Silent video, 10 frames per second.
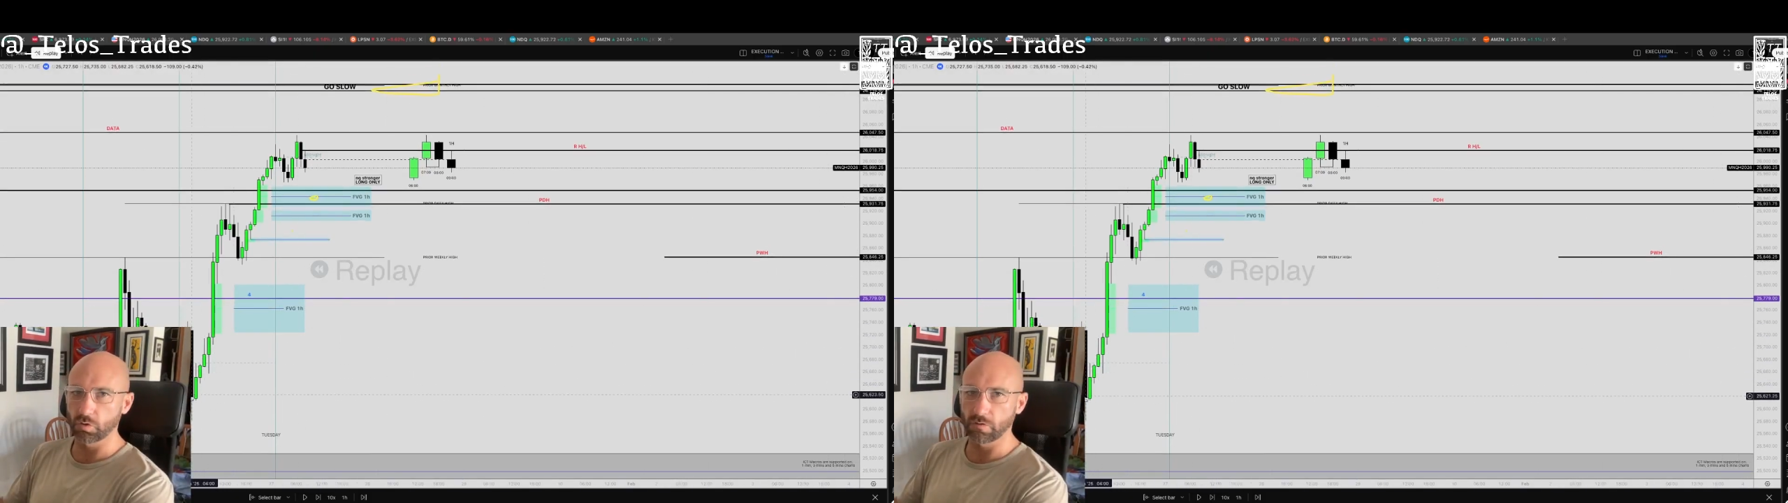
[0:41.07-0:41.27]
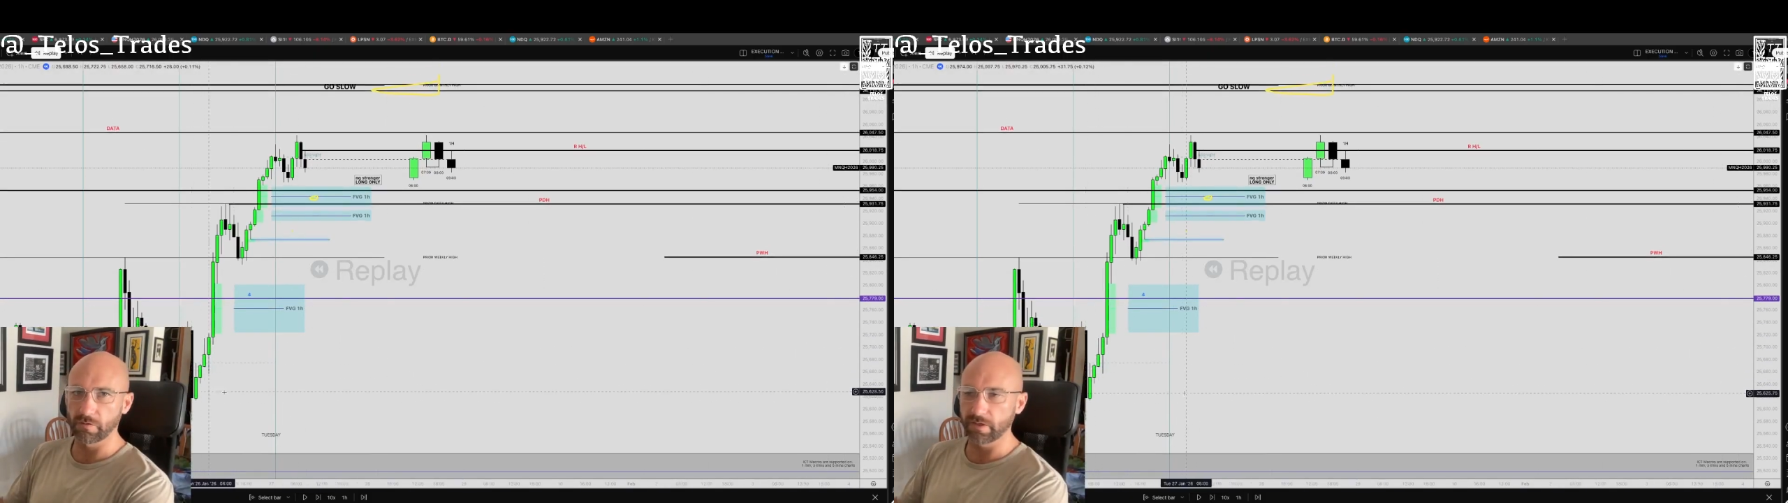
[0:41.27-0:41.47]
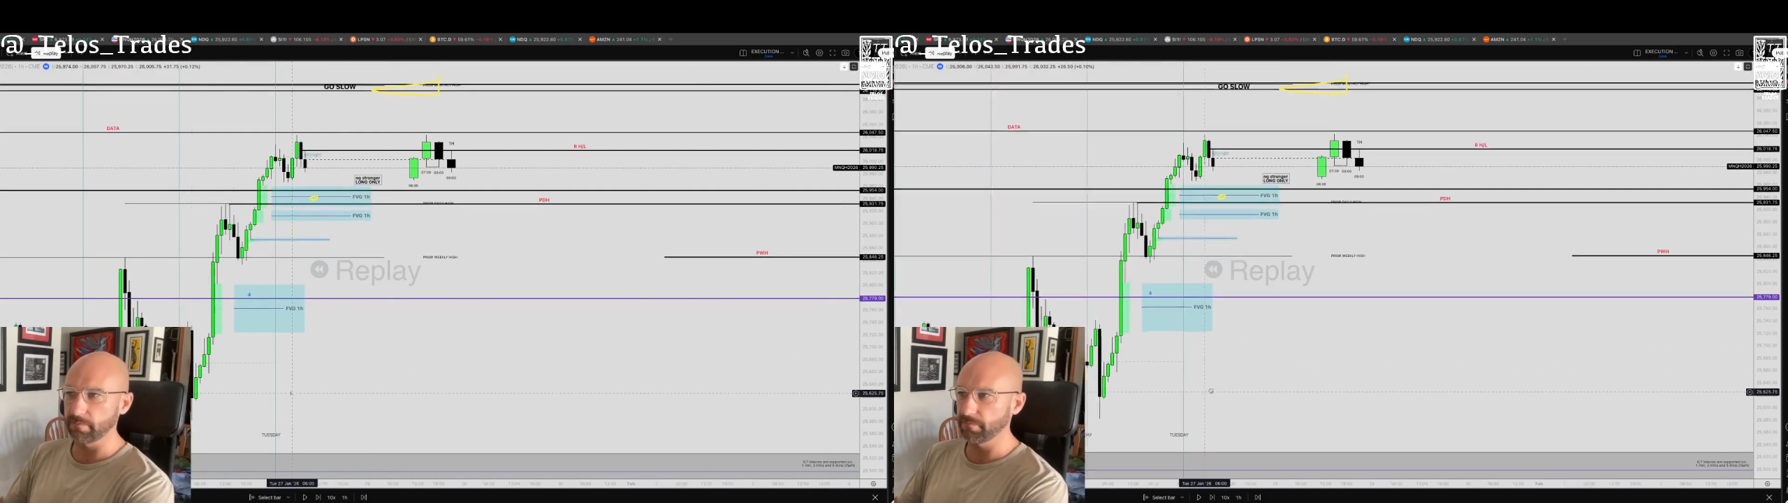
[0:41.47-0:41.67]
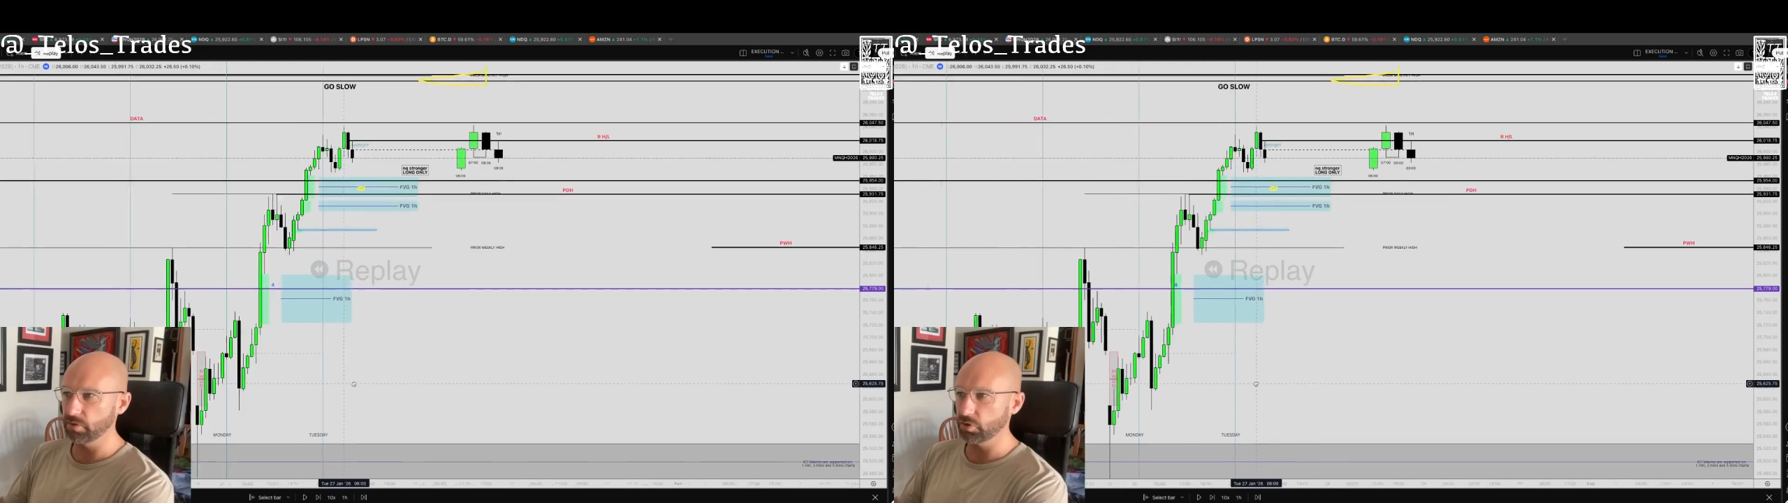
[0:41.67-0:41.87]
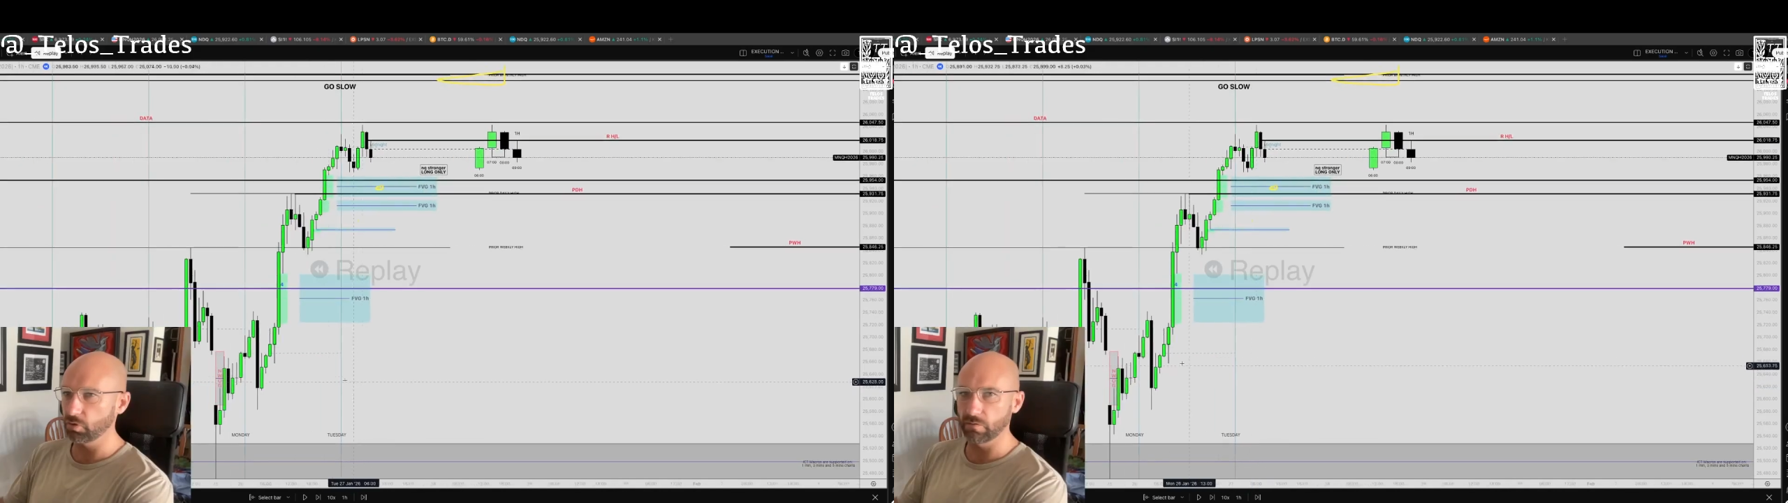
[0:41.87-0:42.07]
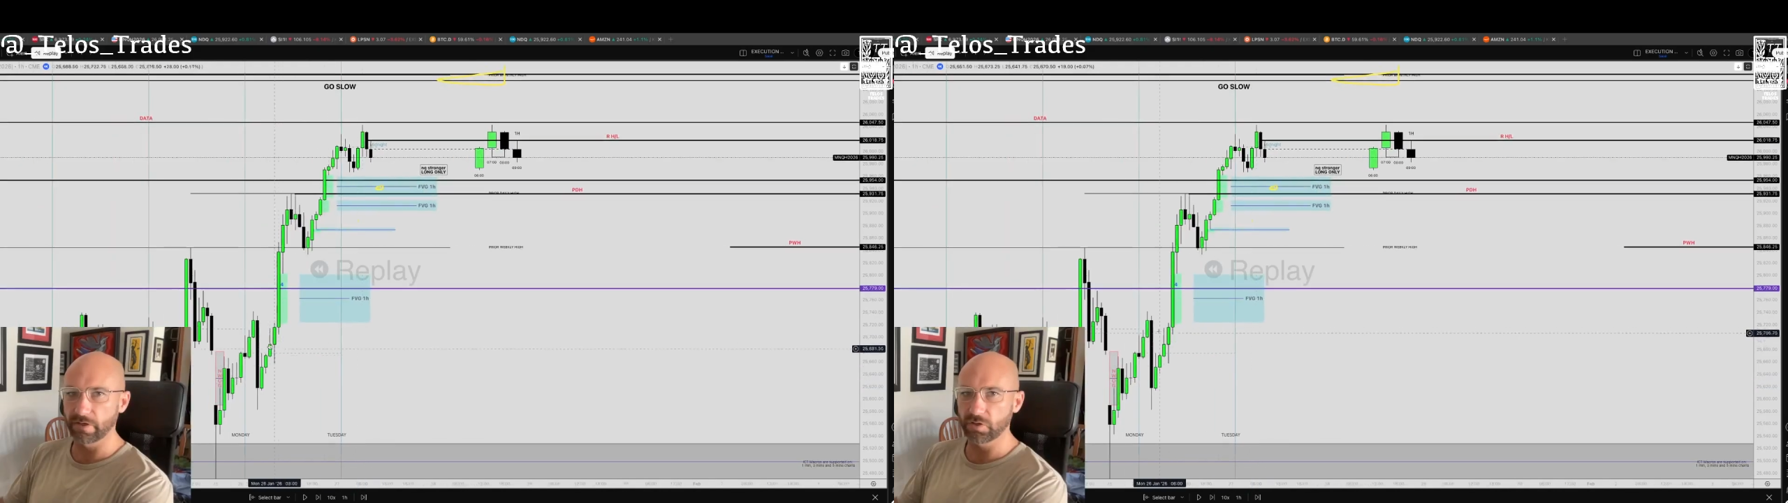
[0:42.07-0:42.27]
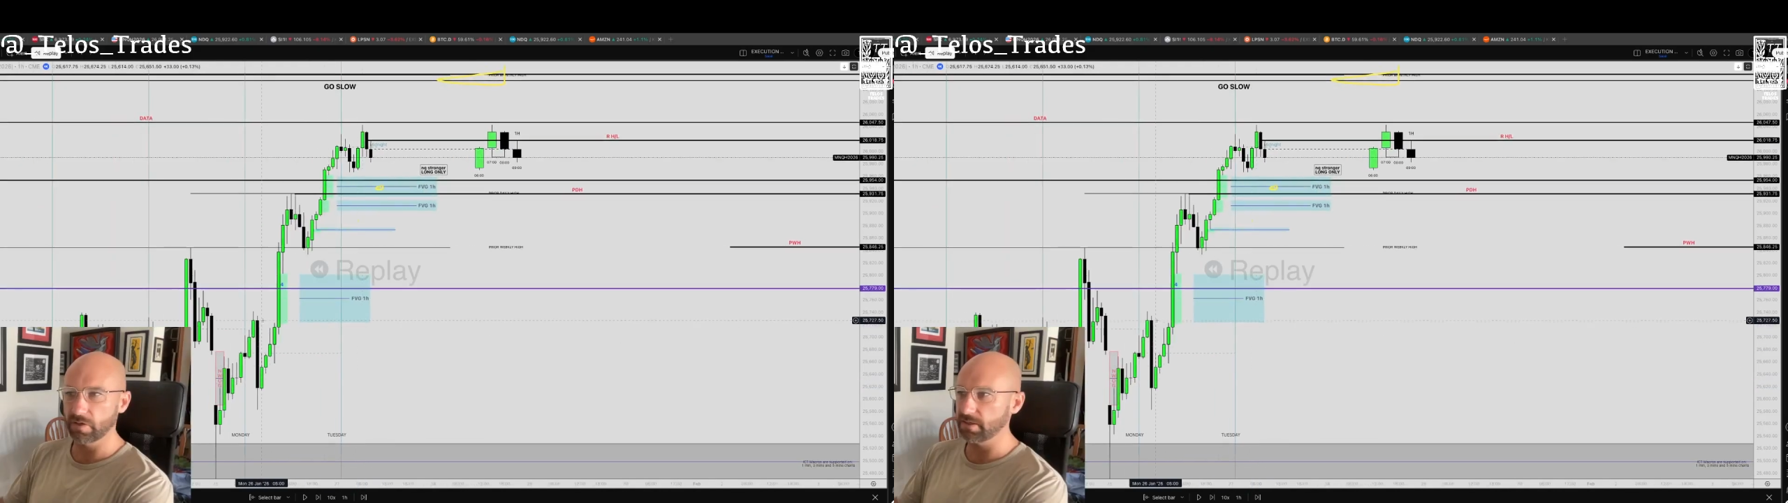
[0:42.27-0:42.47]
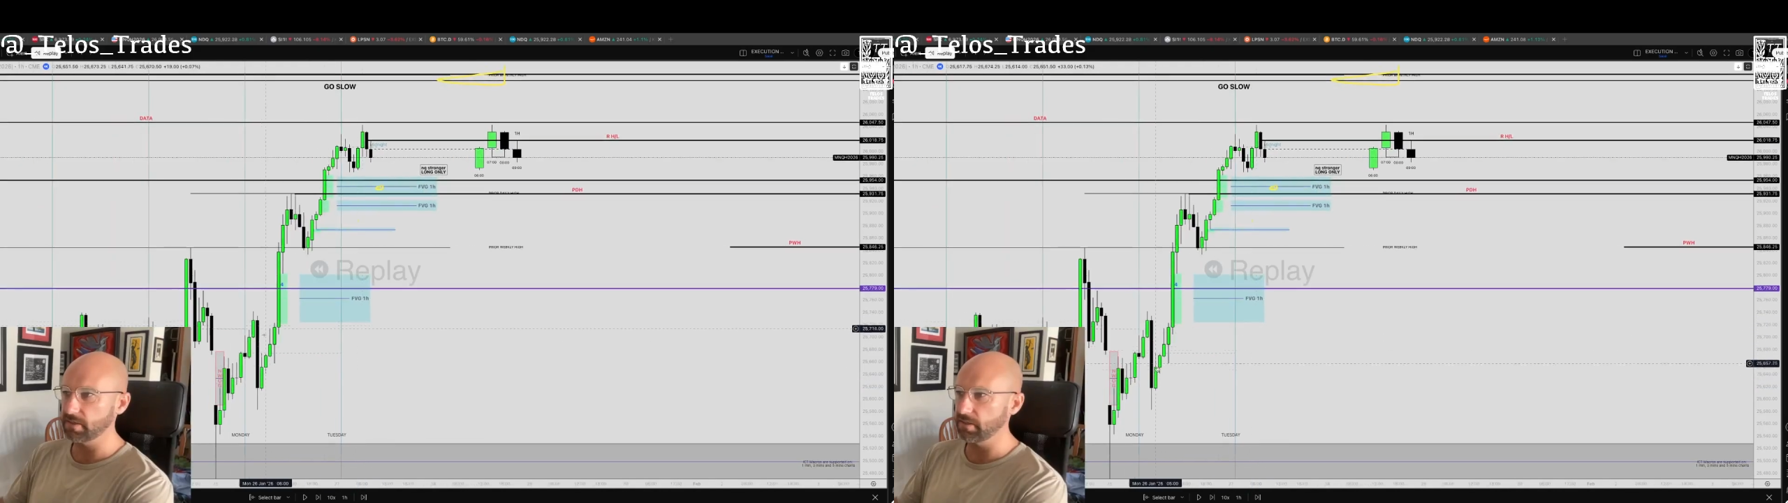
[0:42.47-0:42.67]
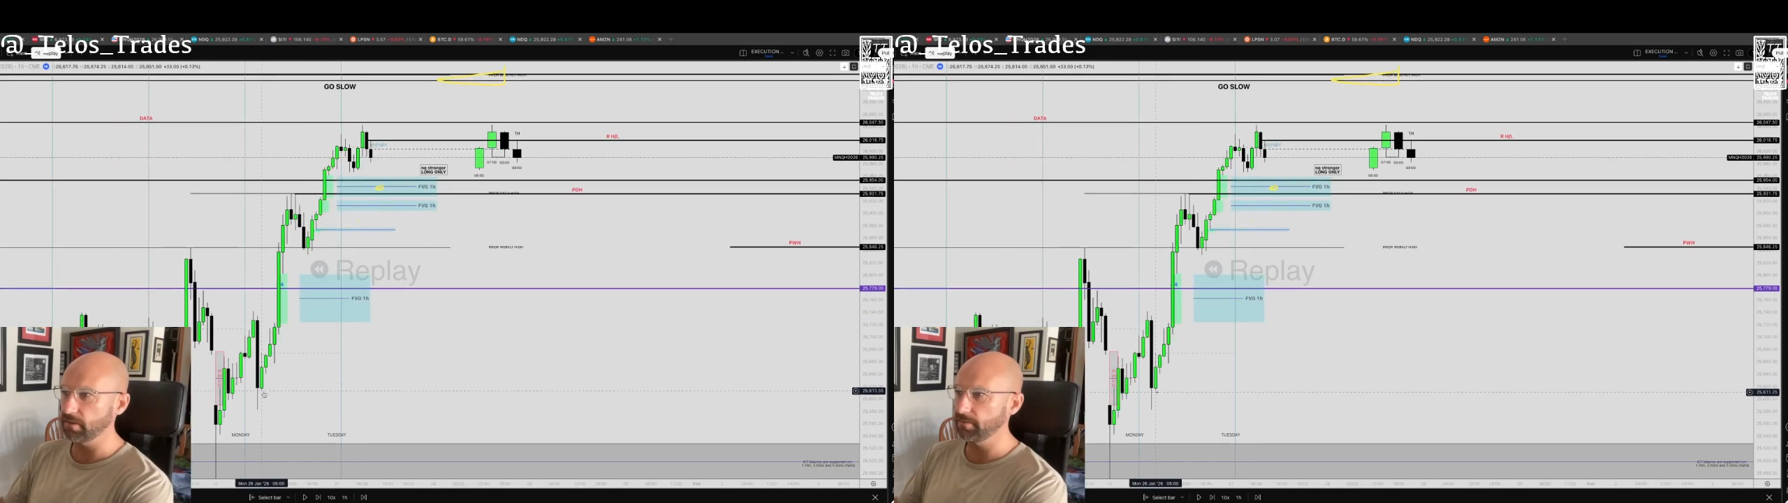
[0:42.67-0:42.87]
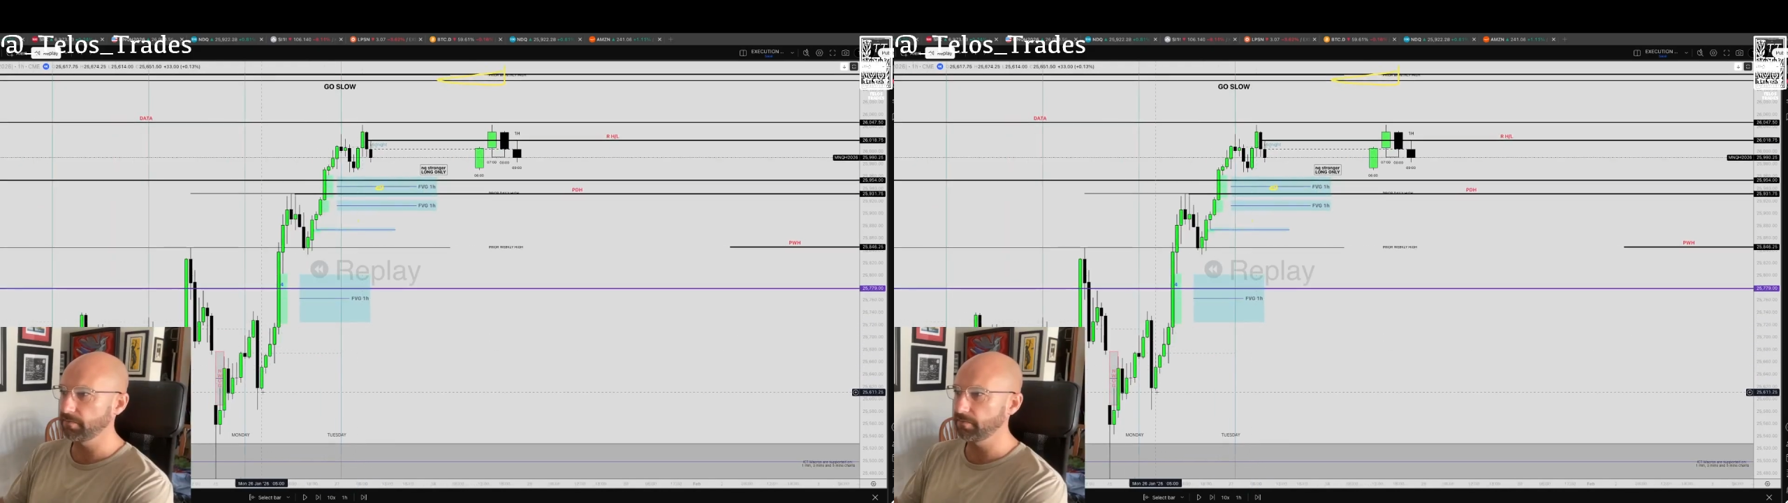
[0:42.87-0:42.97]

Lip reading: retrace here,